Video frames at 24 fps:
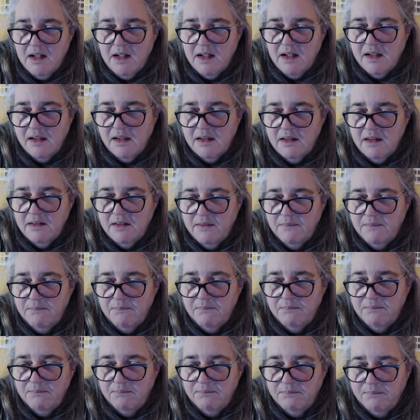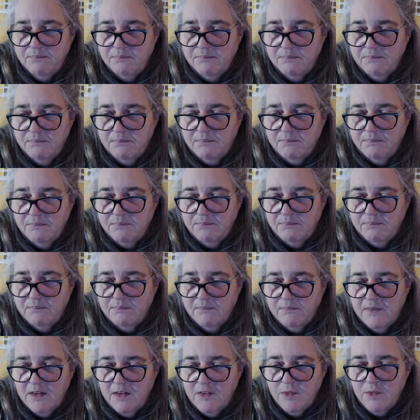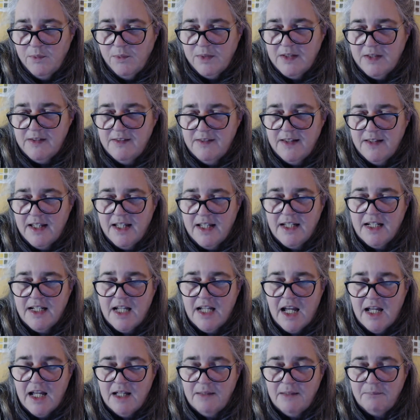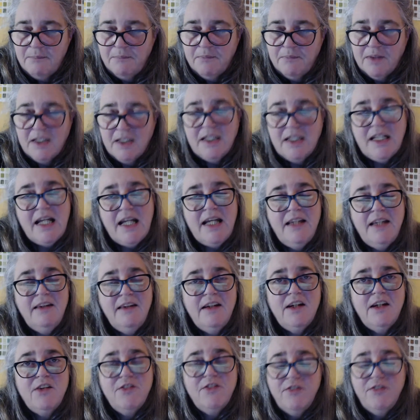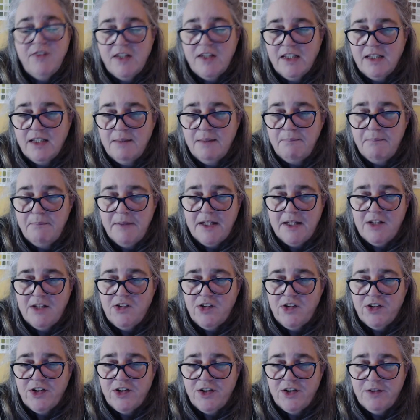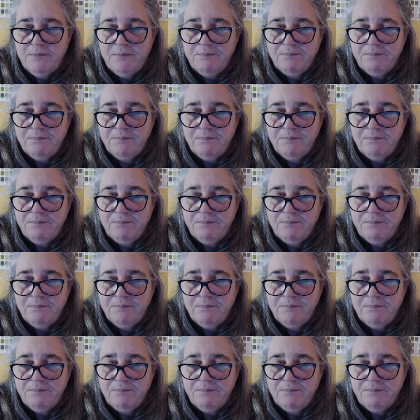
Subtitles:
Um, Everyone's saying, I'm glad that you're feeling better.